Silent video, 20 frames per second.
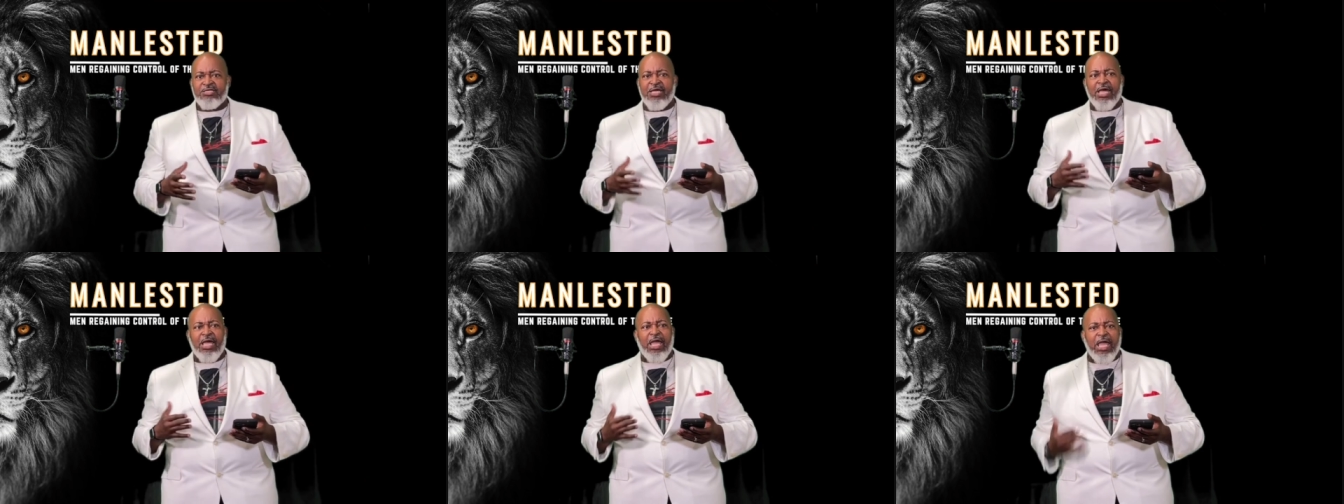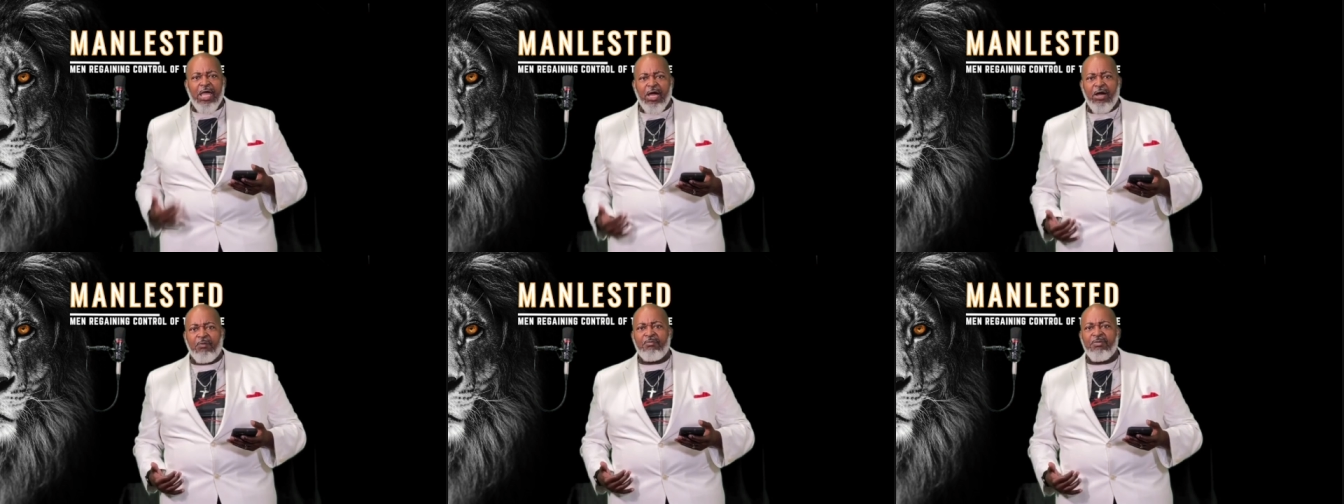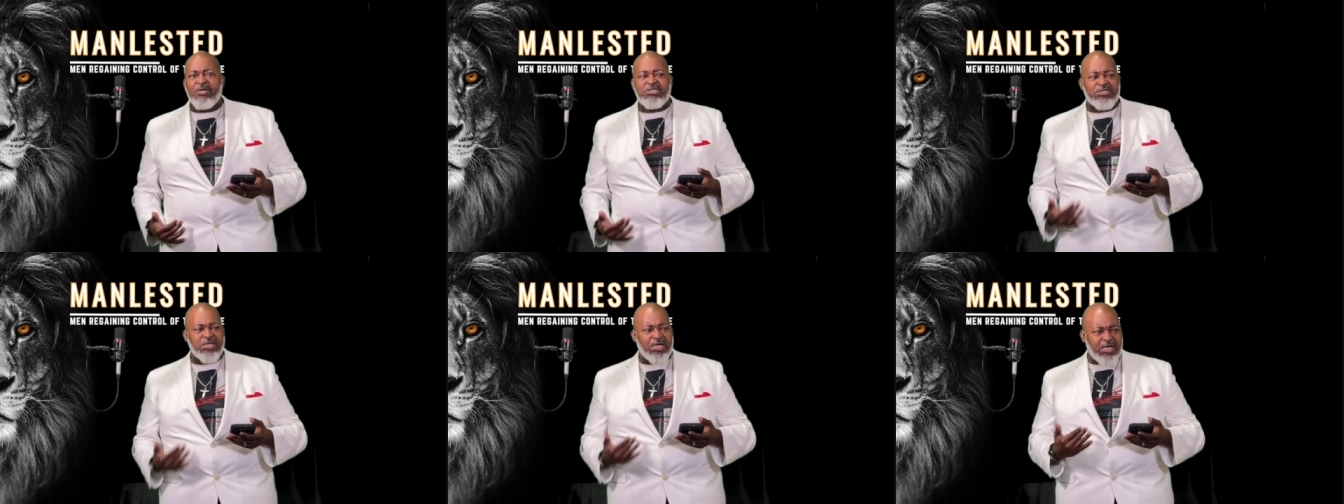that helped
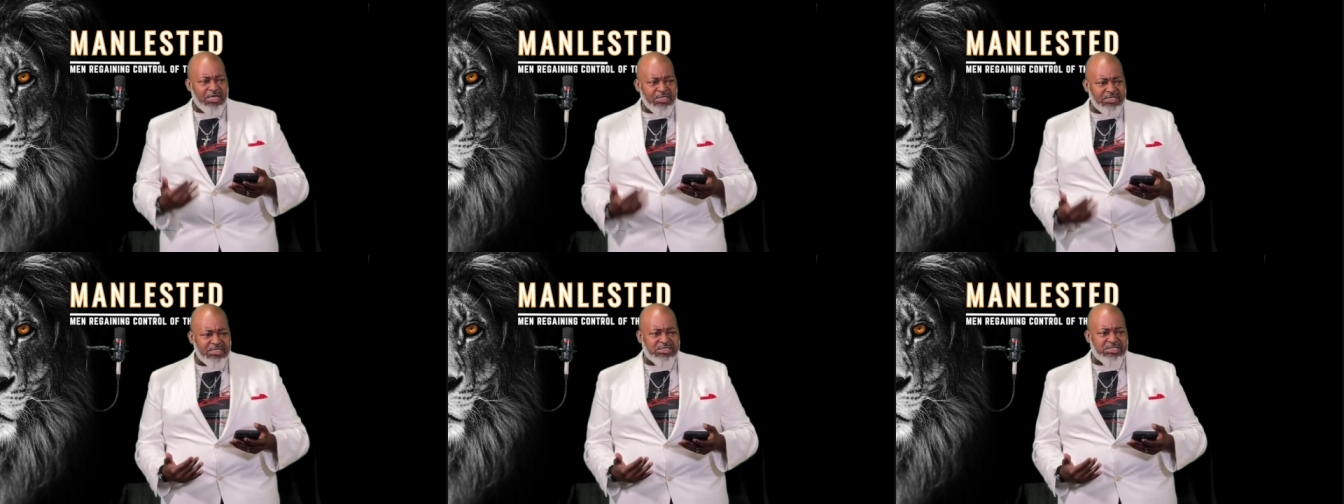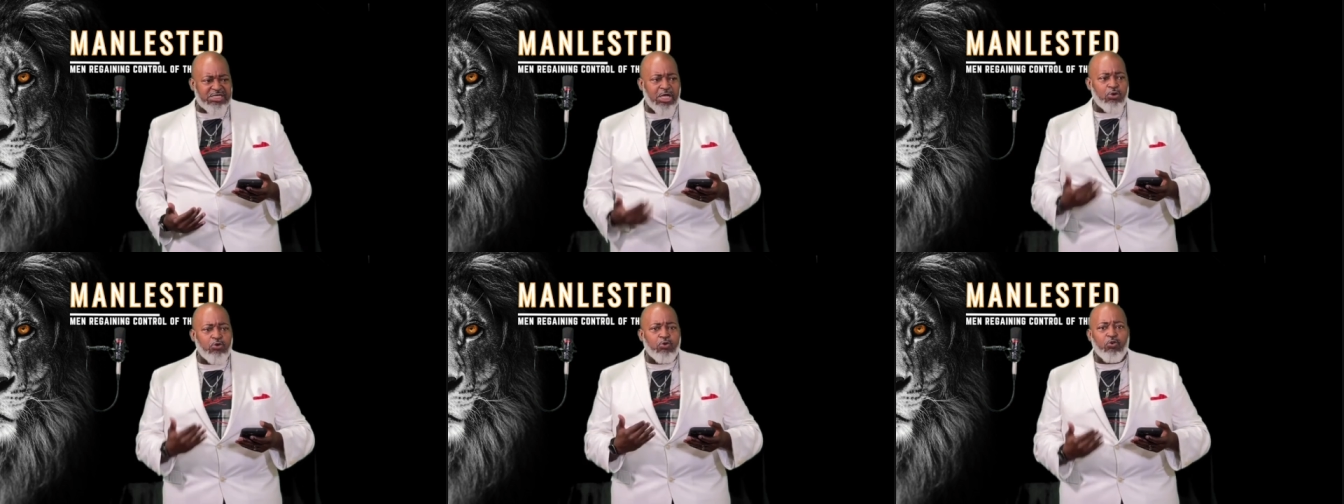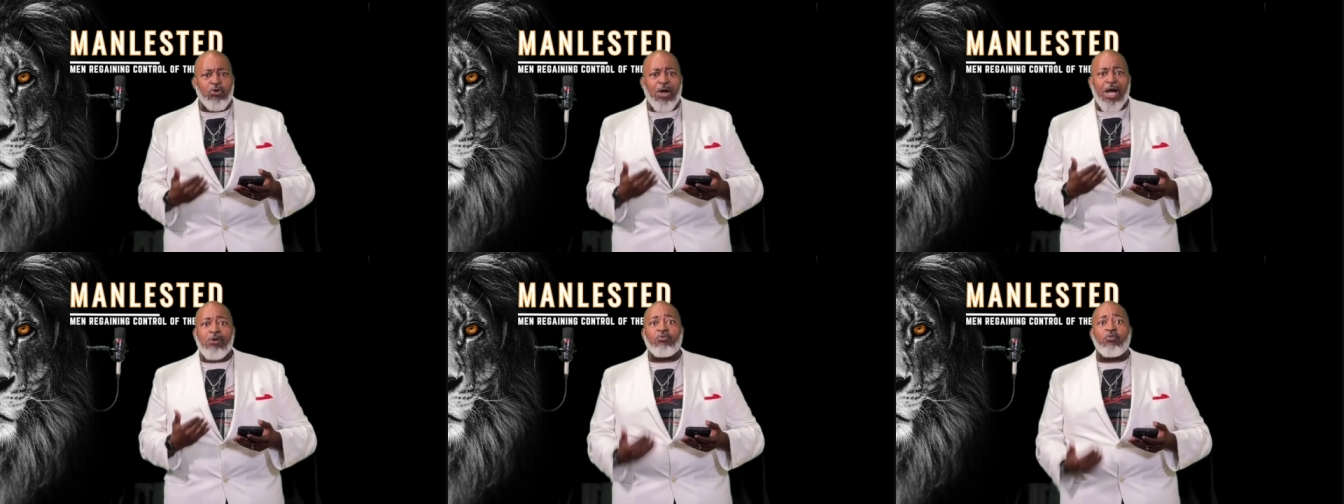me to understand
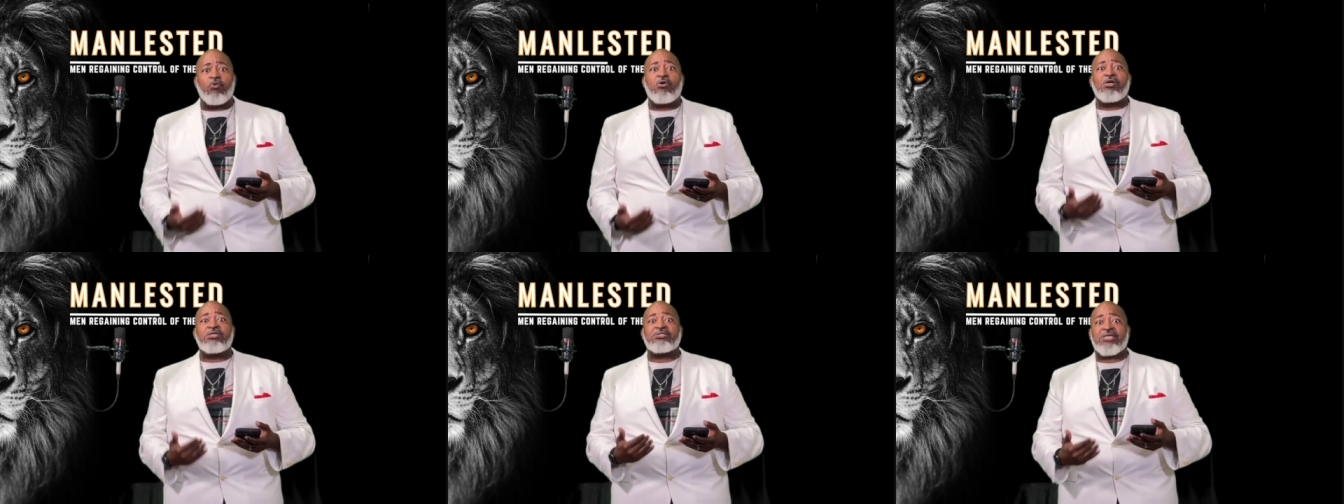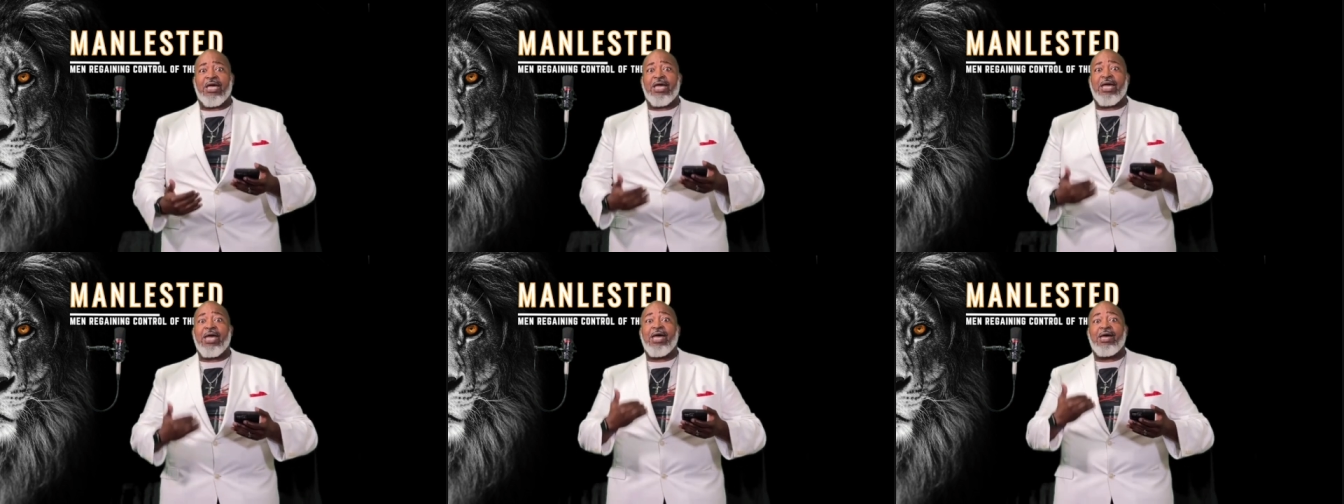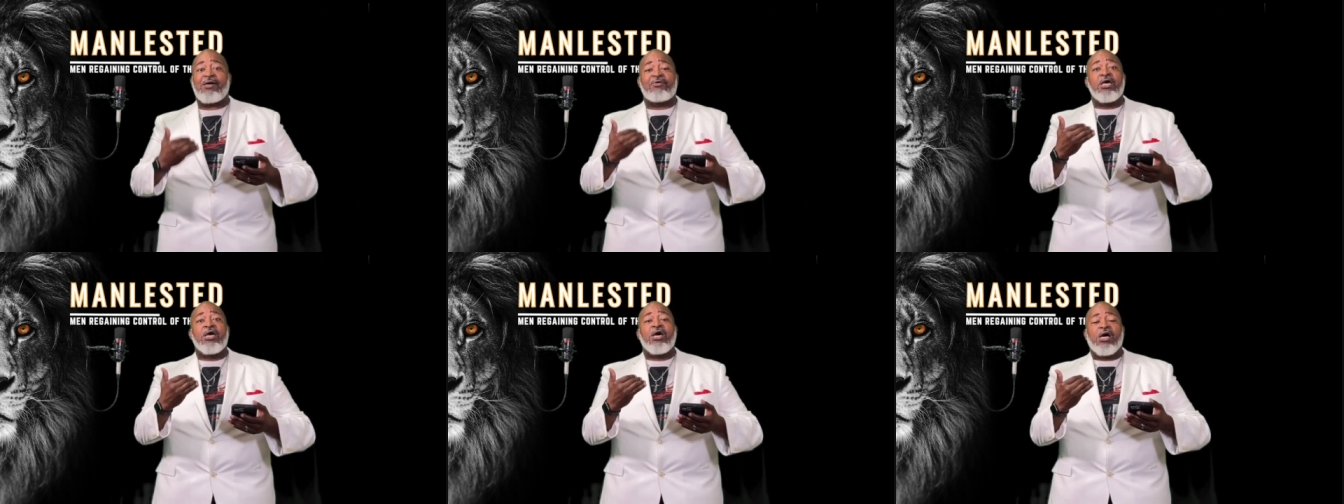who I was
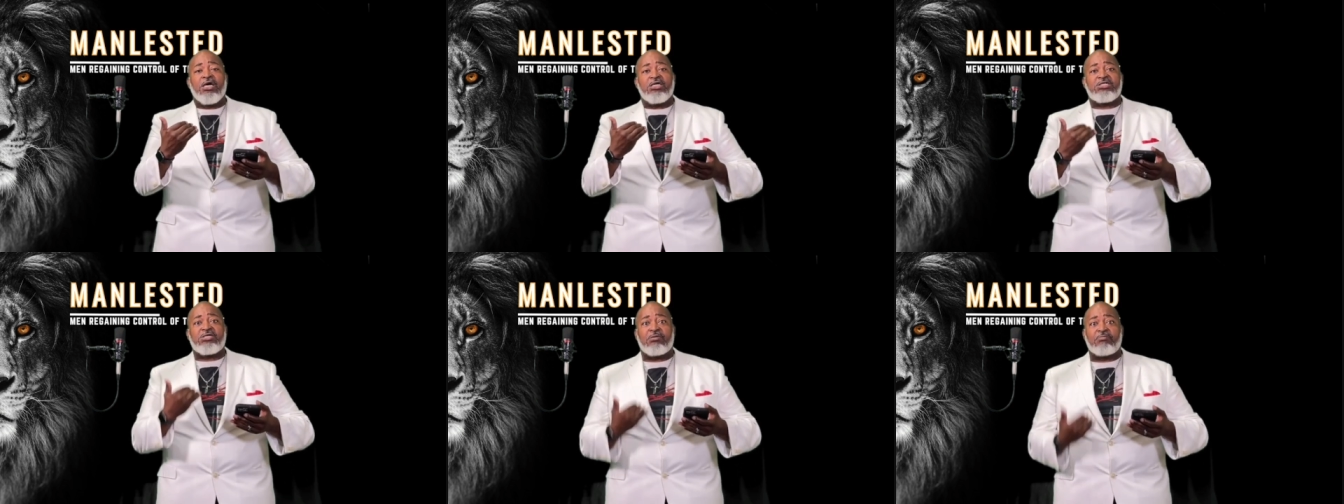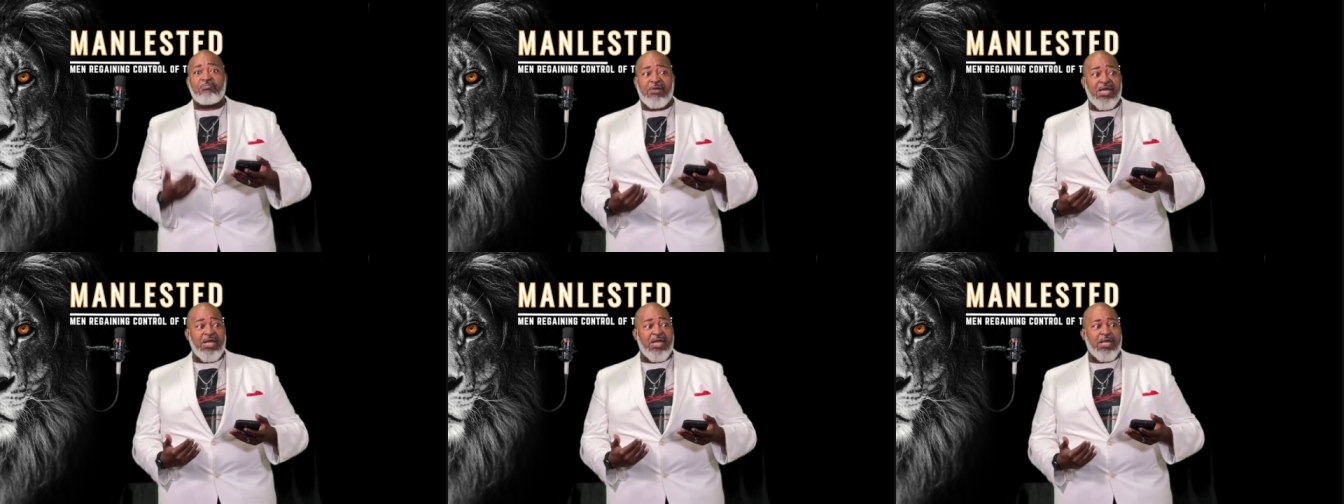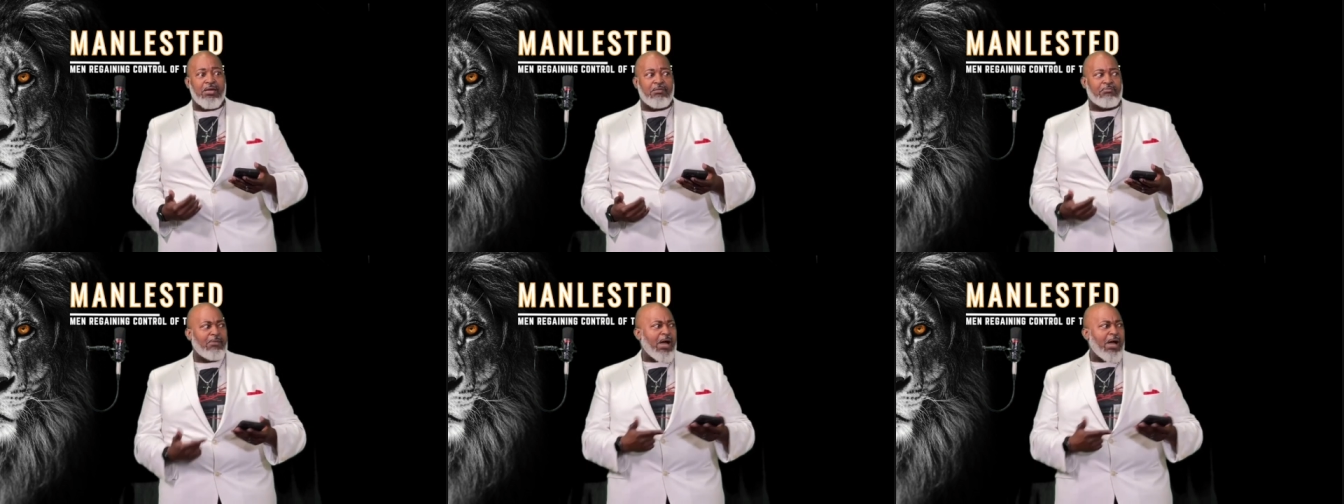as, as a man.